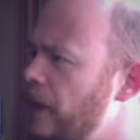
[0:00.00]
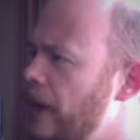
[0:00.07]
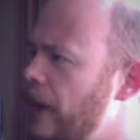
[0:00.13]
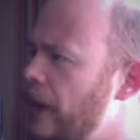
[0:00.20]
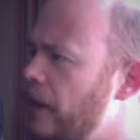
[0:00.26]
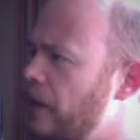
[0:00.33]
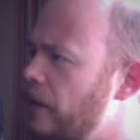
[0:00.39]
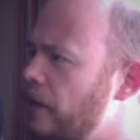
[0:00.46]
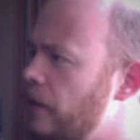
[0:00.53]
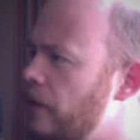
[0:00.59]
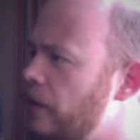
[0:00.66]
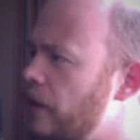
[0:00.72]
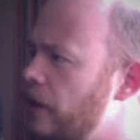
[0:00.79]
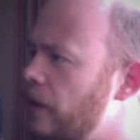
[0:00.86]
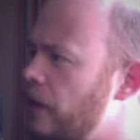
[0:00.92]
and
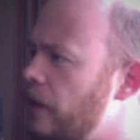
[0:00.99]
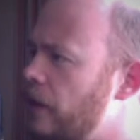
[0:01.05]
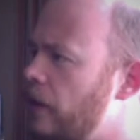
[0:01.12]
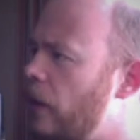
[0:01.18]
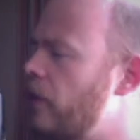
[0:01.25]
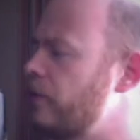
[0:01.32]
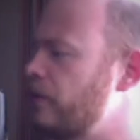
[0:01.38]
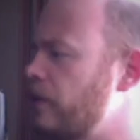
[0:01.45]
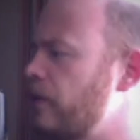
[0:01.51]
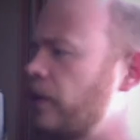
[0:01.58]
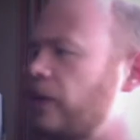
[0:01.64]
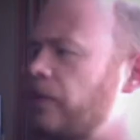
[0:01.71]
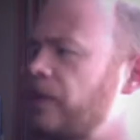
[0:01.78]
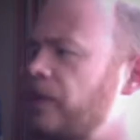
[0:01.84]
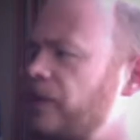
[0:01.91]
uh, also
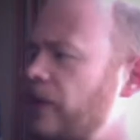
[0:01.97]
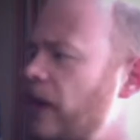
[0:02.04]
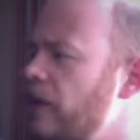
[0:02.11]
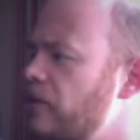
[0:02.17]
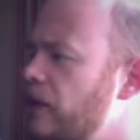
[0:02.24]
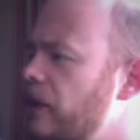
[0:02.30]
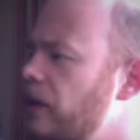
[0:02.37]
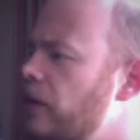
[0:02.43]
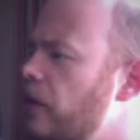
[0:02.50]
it can be challenging.